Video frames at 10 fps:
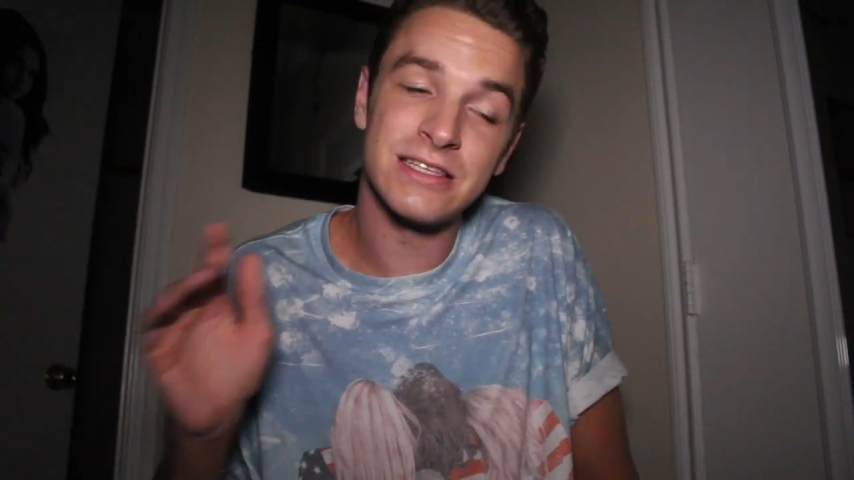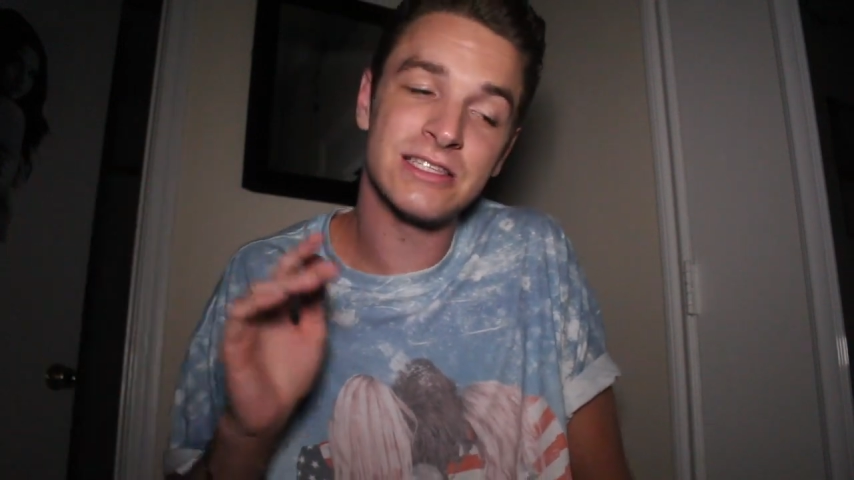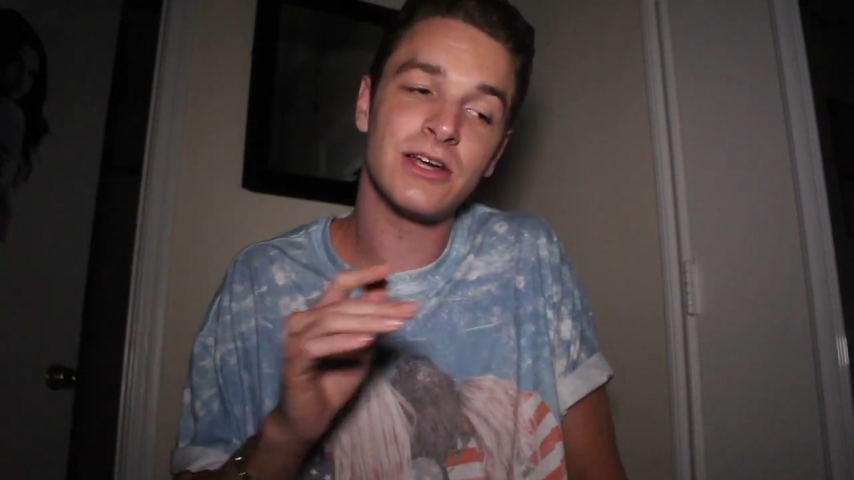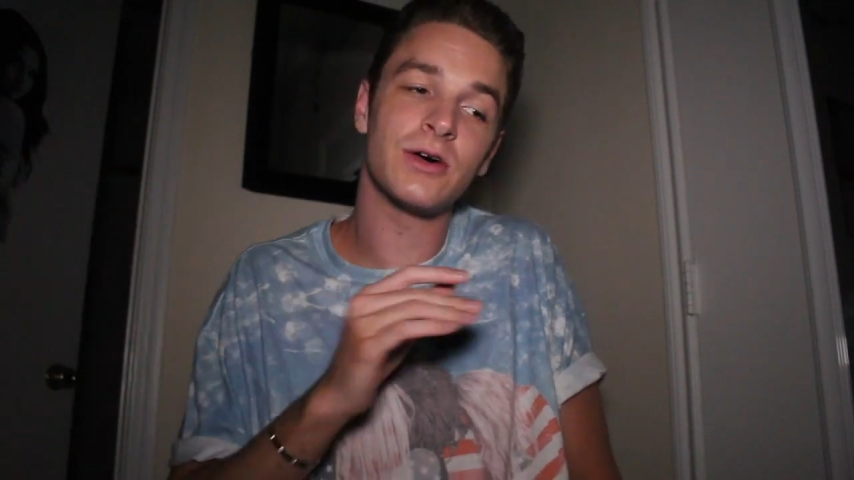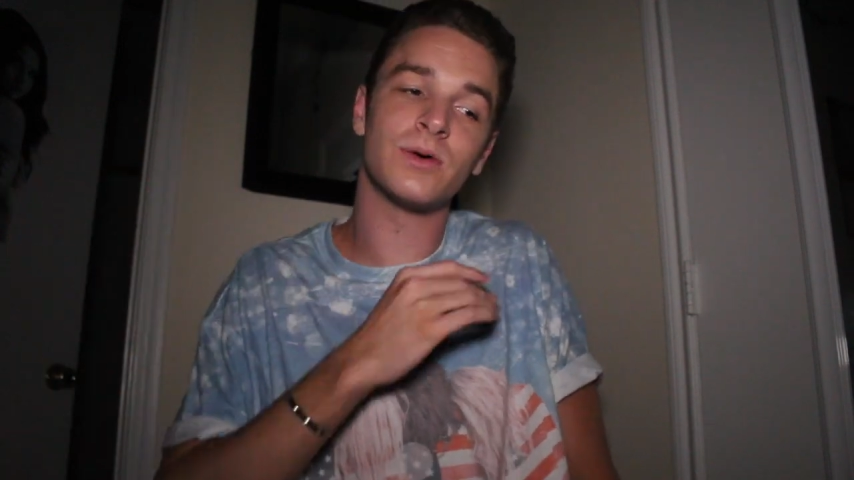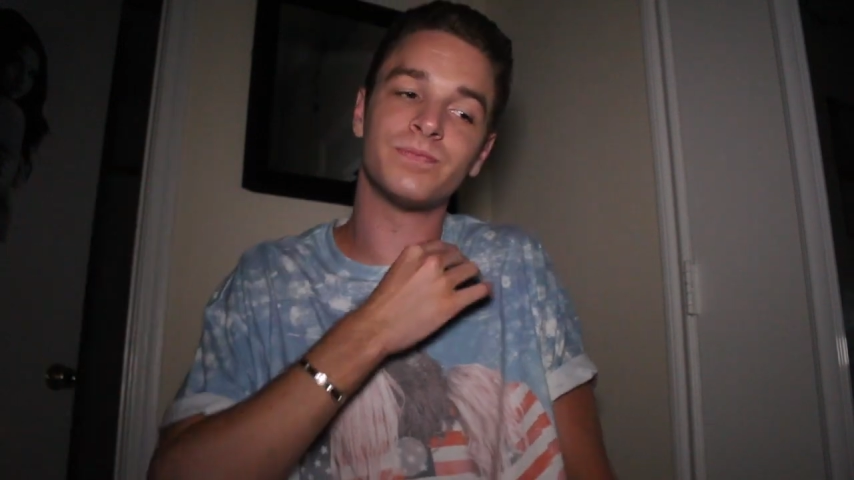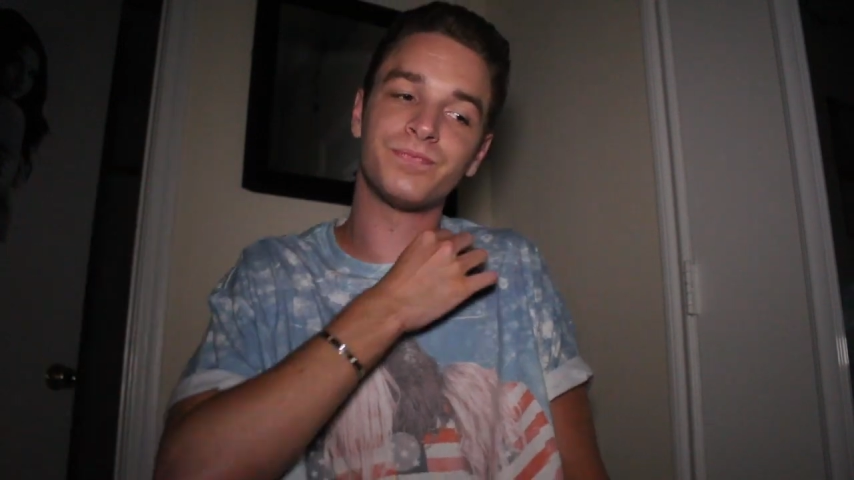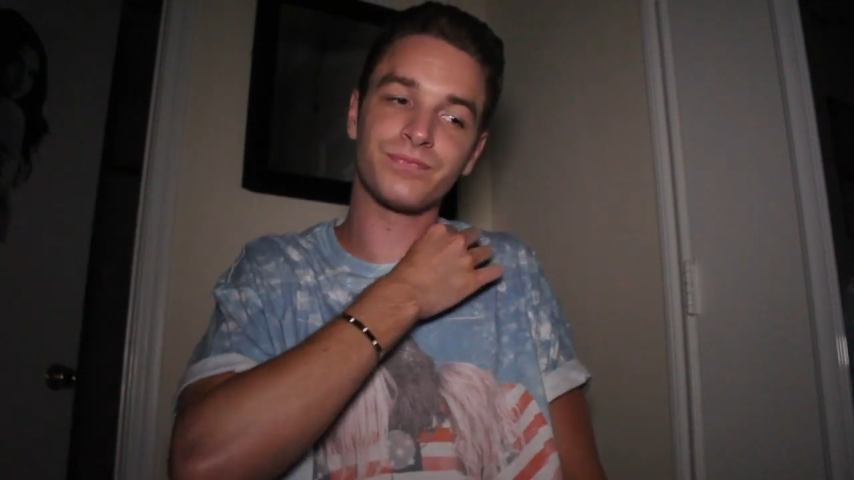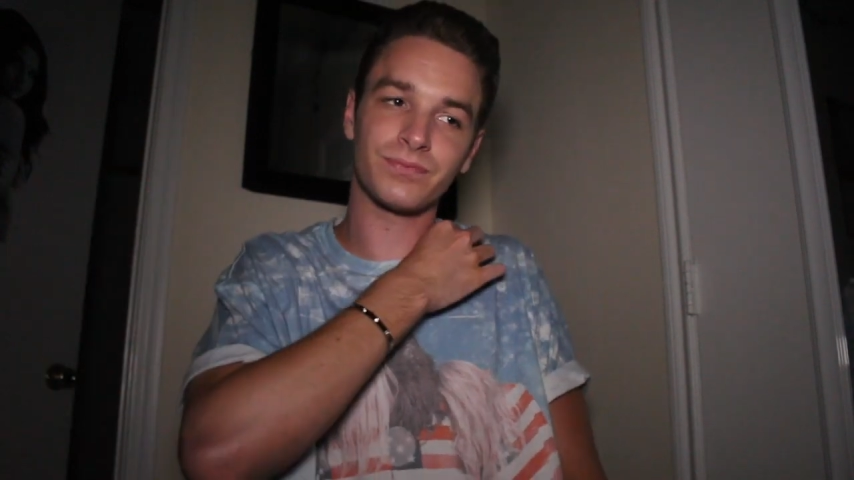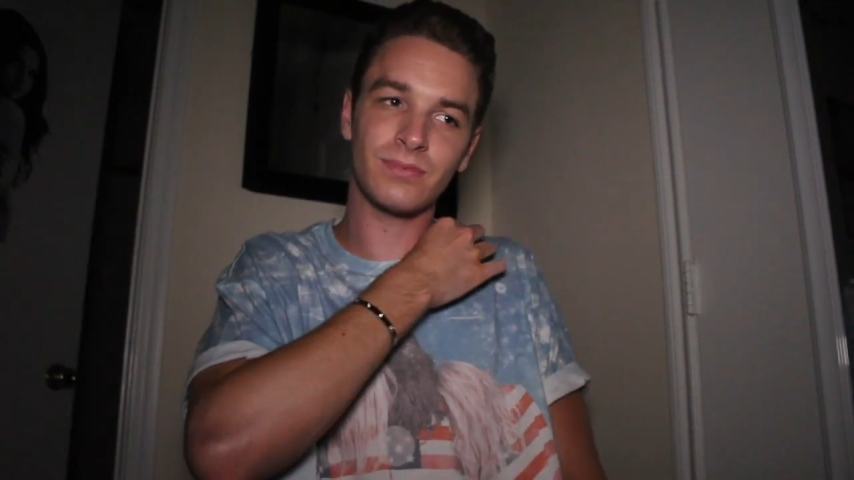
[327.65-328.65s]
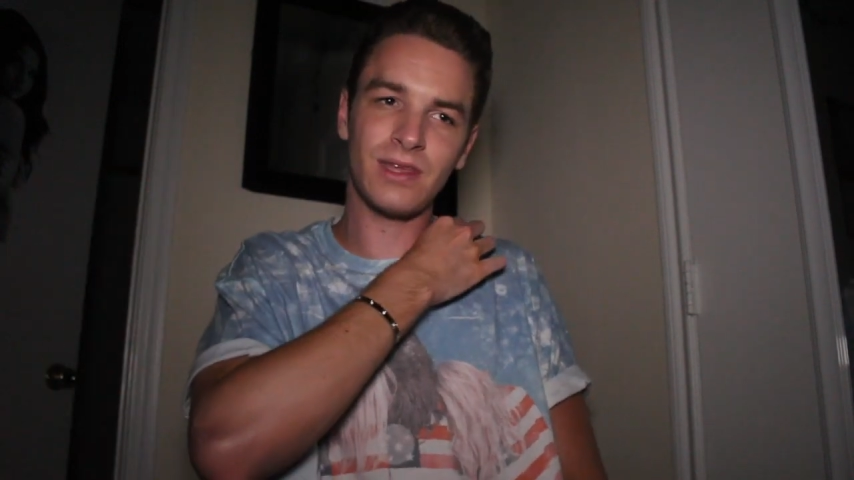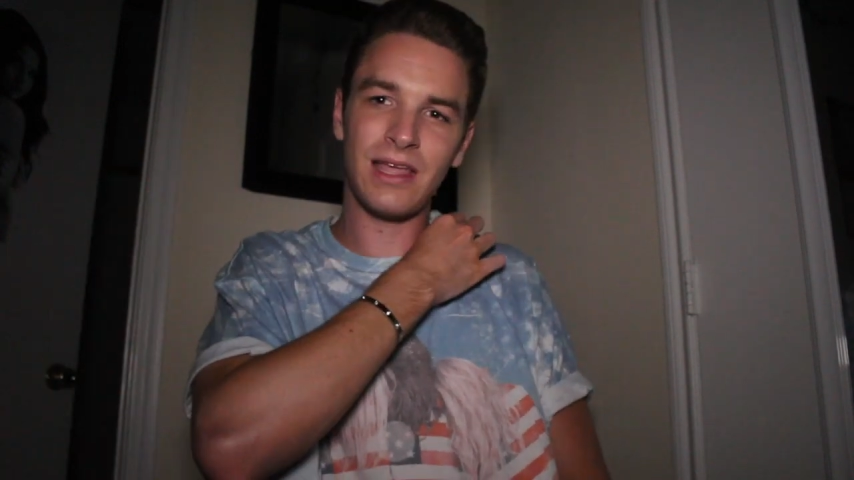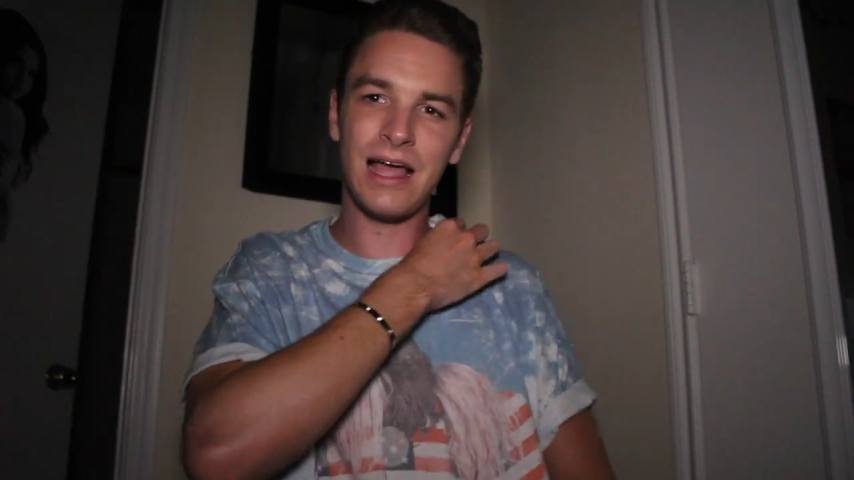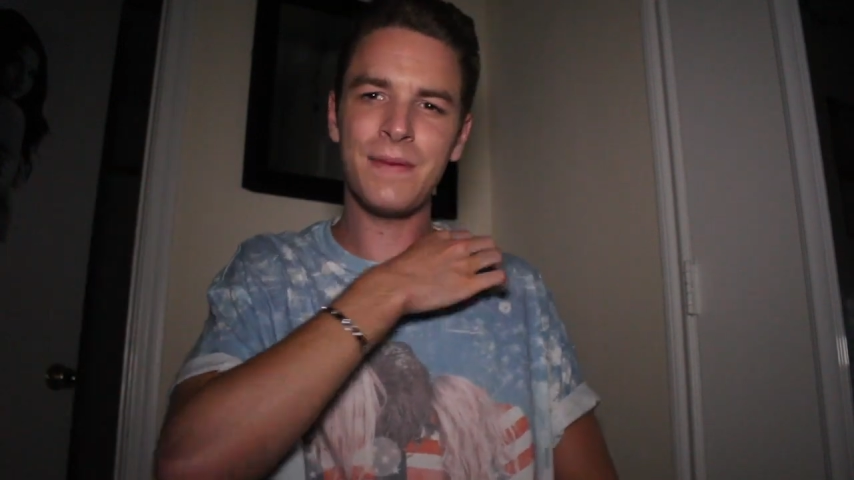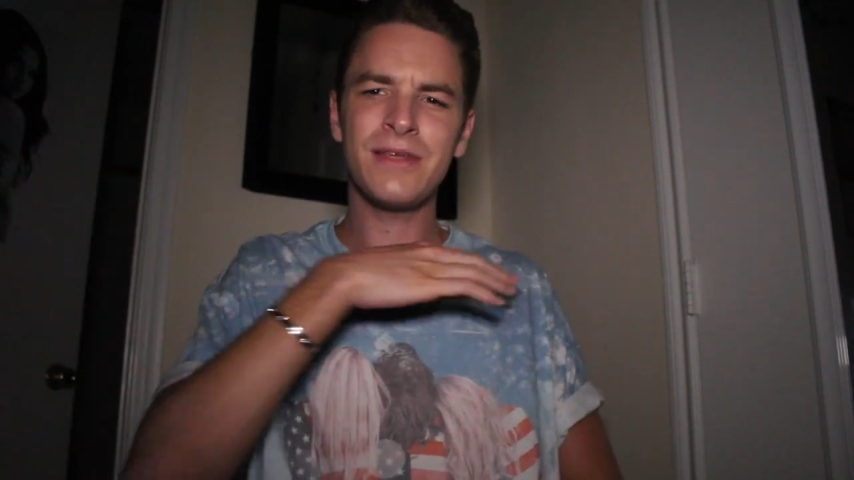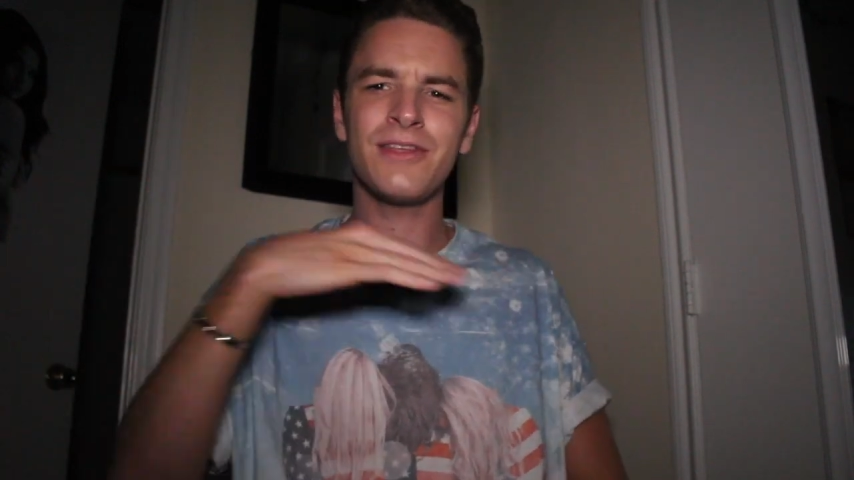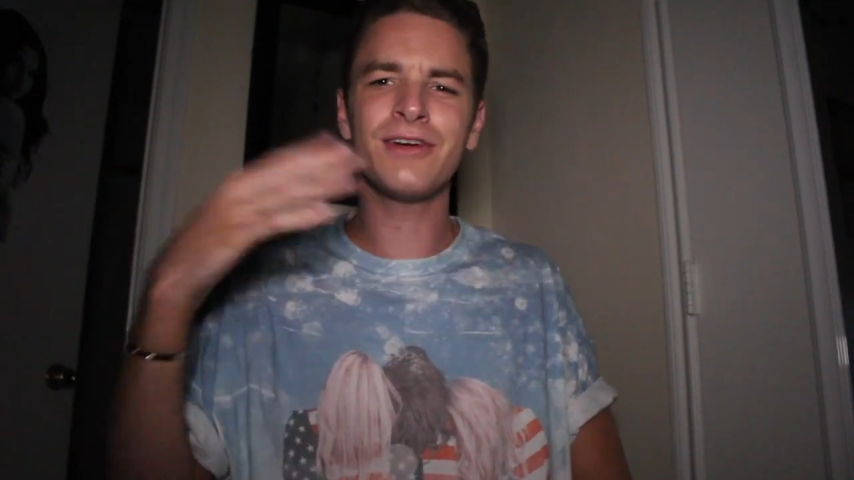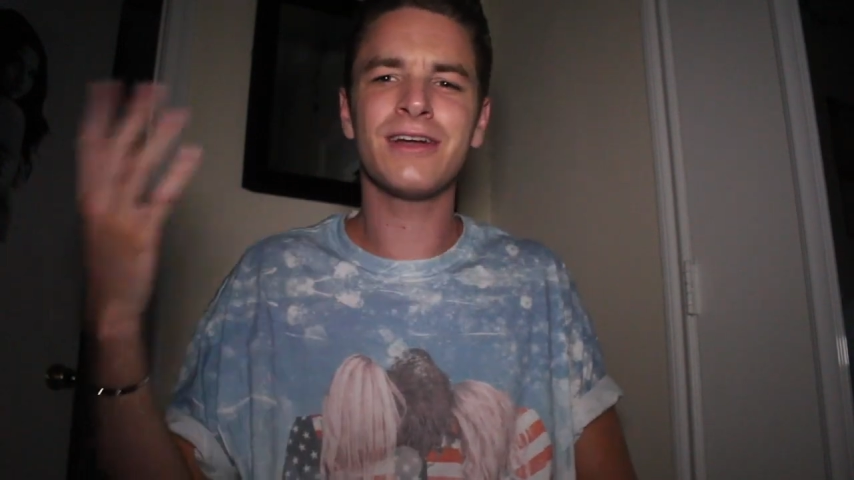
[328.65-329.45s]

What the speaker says: So, I mean,